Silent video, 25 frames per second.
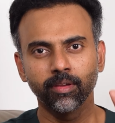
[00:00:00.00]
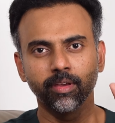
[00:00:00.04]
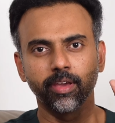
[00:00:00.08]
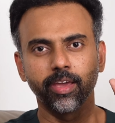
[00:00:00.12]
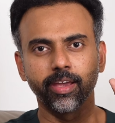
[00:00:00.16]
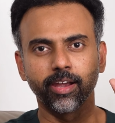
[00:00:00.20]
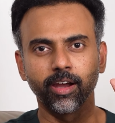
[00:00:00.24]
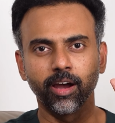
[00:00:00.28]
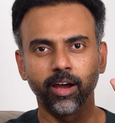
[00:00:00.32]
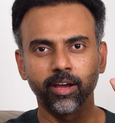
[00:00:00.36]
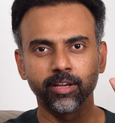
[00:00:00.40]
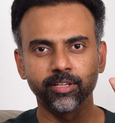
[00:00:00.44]

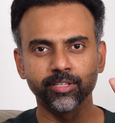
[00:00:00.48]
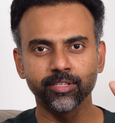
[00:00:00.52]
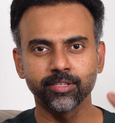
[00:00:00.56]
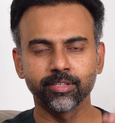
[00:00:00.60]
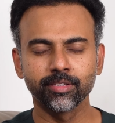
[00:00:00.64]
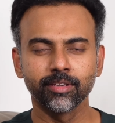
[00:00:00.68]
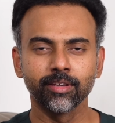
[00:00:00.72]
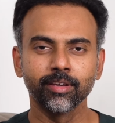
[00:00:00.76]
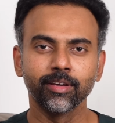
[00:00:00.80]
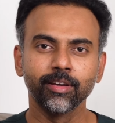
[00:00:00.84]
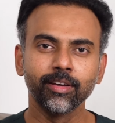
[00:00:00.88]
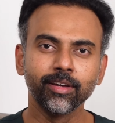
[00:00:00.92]
Hey
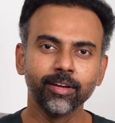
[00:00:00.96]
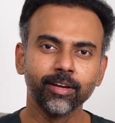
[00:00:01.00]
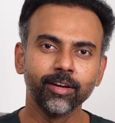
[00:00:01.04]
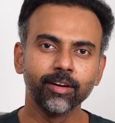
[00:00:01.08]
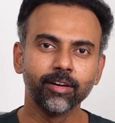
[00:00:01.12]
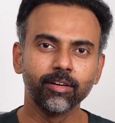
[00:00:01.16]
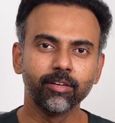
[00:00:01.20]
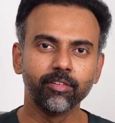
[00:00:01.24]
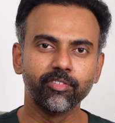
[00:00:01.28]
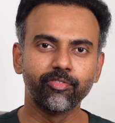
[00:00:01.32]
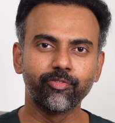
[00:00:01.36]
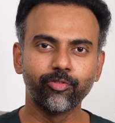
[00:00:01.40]
guys,
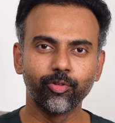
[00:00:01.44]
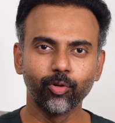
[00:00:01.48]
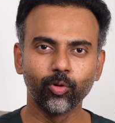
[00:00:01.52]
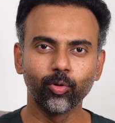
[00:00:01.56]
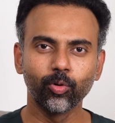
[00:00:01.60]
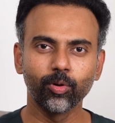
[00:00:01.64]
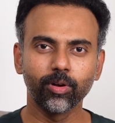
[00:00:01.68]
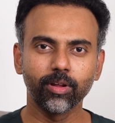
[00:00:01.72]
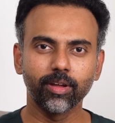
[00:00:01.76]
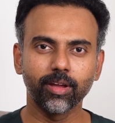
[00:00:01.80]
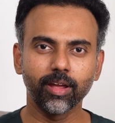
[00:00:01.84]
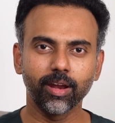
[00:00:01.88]

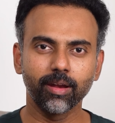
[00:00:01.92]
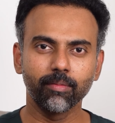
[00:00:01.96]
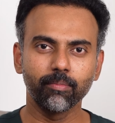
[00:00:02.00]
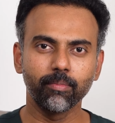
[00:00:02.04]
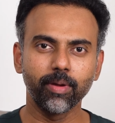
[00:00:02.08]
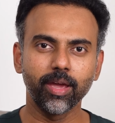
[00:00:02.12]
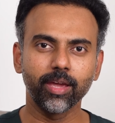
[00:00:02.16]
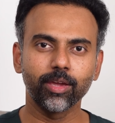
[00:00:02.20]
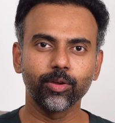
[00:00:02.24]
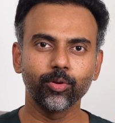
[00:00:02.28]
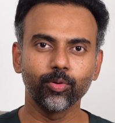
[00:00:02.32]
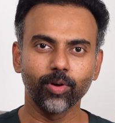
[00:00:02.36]
food can
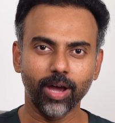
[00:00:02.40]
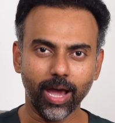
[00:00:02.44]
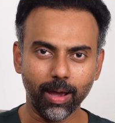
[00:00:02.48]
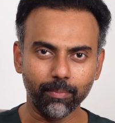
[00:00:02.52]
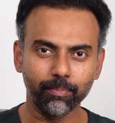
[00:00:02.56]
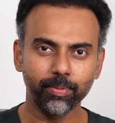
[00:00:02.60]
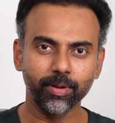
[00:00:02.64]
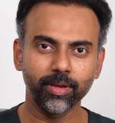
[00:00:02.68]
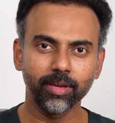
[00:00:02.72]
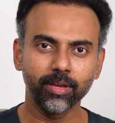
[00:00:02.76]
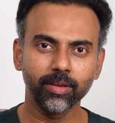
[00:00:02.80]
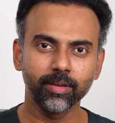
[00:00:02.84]
make you
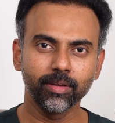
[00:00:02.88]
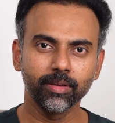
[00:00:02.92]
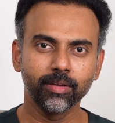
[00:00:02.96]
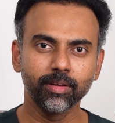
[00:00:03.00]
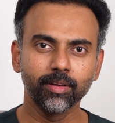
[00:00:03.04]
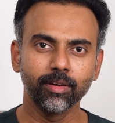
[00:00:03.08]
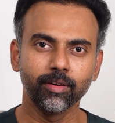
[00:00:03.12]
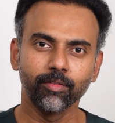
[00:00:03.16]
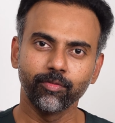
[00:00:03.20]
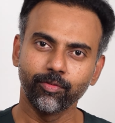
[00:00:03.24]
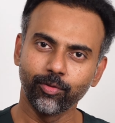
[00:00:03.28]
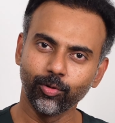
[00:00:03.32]
happy,
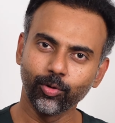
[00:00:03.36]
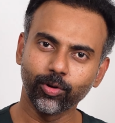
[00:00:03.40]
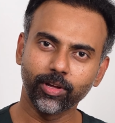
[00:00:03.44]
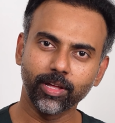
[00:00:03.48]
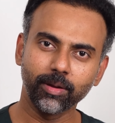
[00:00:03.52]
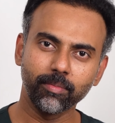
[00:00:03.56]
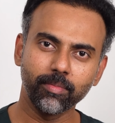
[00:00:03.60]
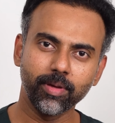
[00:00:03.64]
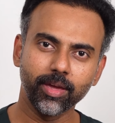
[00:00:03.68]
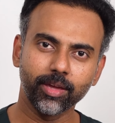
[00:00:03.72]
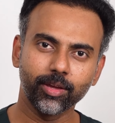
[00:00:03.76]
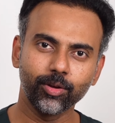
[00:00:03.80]
food
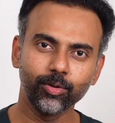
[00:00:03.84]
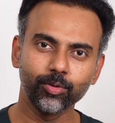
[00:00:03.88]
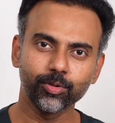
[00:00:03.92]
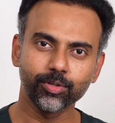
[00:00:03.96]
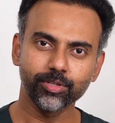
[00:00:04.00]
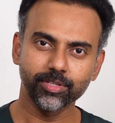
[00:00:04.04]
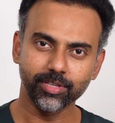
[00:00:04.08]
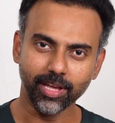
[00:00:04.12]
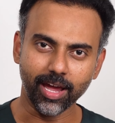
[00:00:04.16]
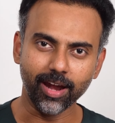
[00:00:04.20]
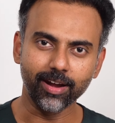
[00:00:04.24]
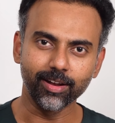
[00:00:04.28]
can make you
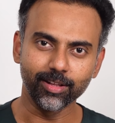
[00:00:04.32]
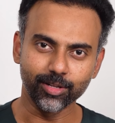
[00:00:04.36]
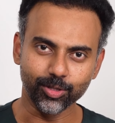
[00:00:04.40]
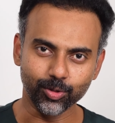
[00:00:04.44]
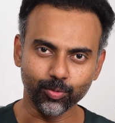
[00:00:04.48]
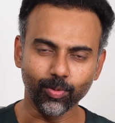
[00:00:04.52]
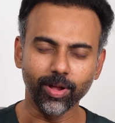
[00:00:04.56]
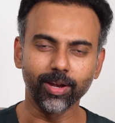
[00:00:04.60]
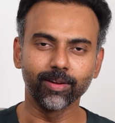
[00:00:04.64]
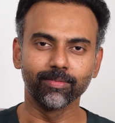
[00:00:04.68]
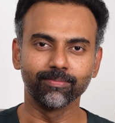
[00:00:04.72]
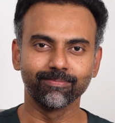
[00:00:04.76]
sad
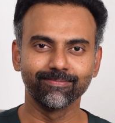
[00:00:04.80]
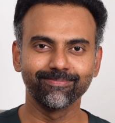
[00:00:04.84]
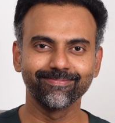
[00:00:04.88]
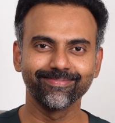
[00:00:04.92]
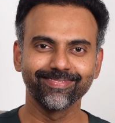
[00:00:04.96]
as well.